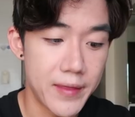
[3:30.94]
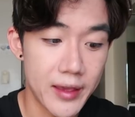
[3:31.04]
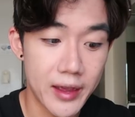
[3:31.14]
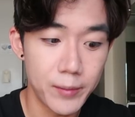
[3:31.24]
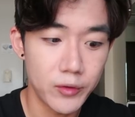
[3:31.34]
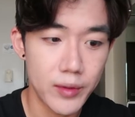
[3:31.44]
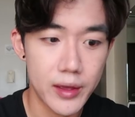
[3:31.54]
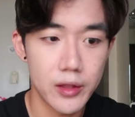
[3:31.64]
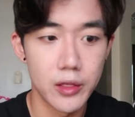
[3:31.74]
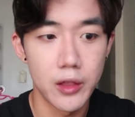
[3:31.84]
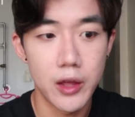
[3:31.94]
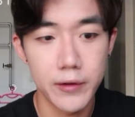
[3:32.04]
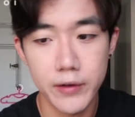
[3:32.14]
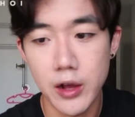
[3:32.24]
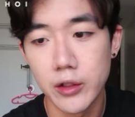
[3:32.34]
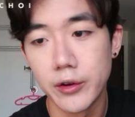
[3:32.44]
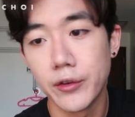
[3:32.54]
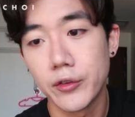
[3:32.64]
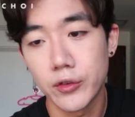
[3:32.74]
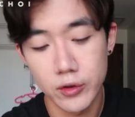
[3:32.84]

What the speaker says: and it comes with like a lot of colors.